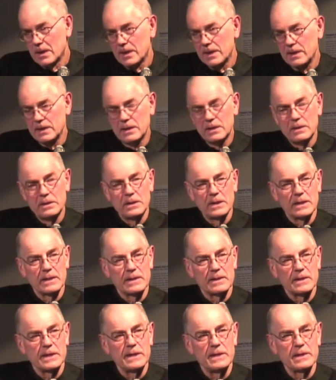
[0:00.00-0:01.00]
In
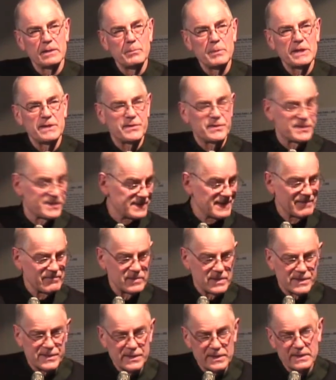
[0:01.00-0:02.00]
the
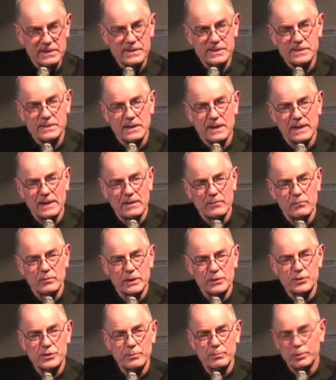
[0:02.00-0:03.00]
mid-70s, I
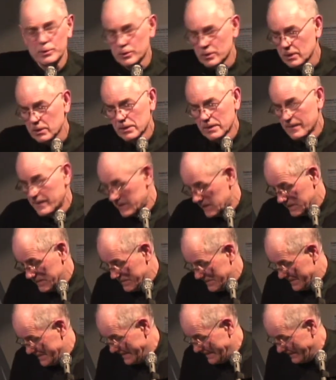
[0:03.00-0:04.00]
wrote a book on the
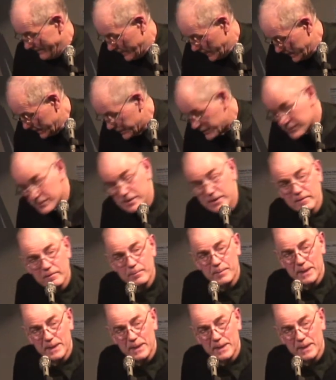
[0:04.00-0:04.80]
history of